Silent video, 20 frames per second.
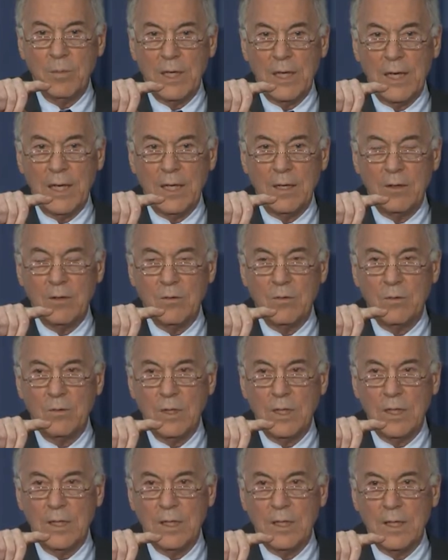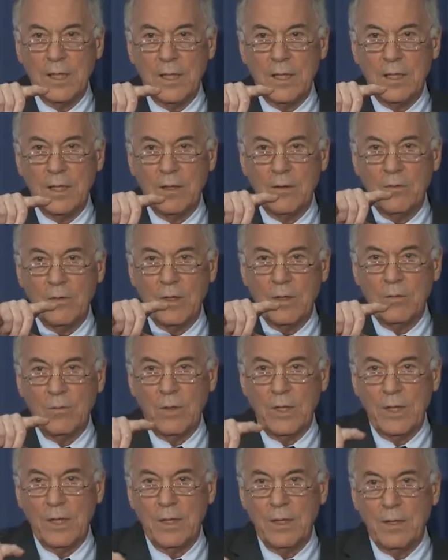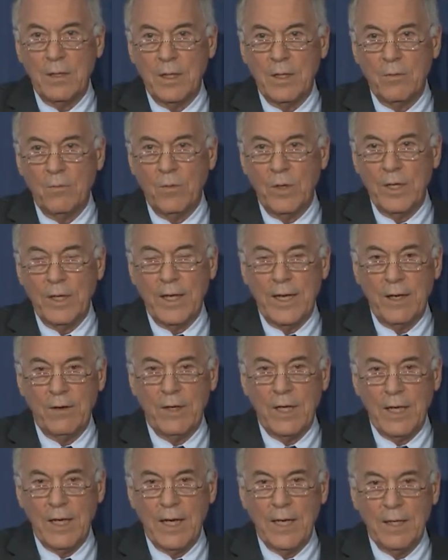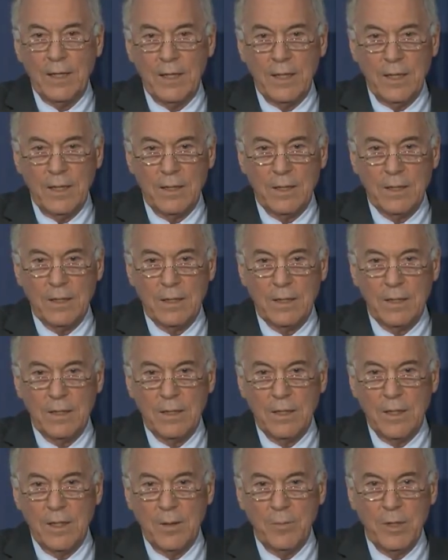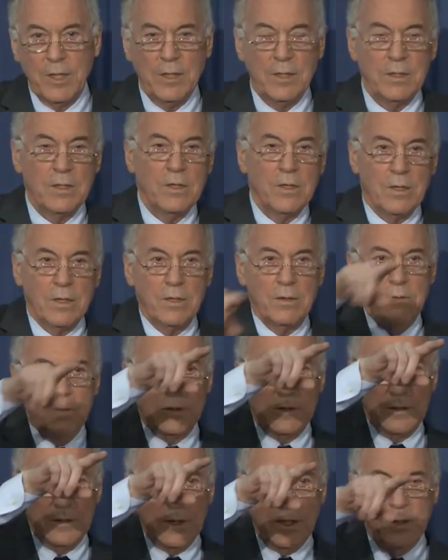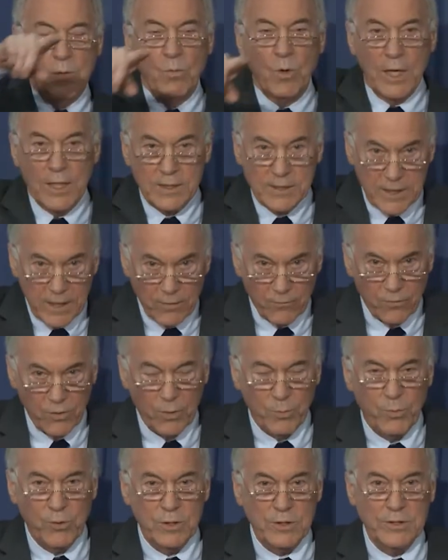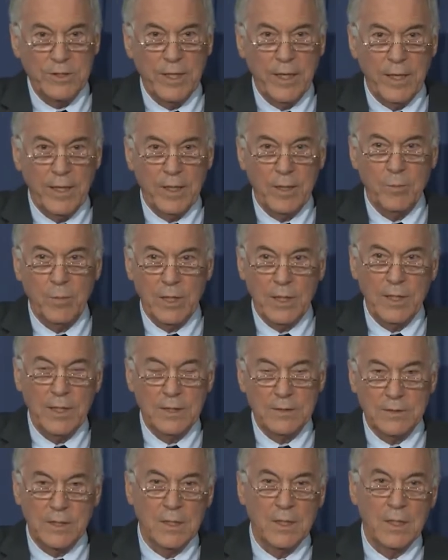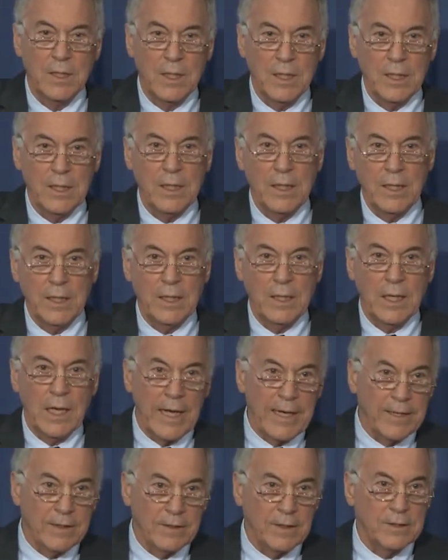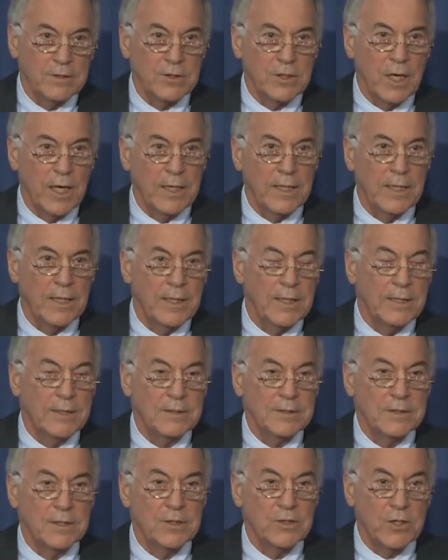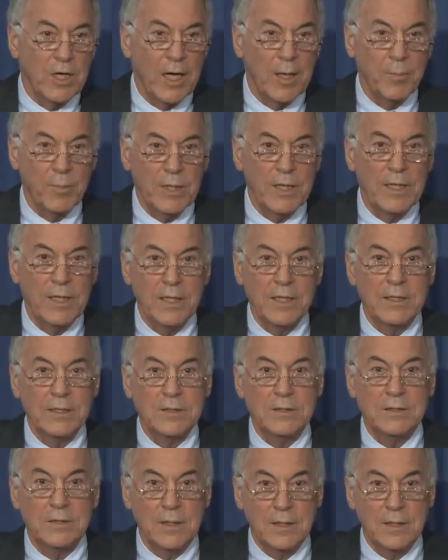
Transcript: by what it, it went it went down to 80. I mean, it, it was it was ever appreciating because un, unlike the Chinese, the Japanese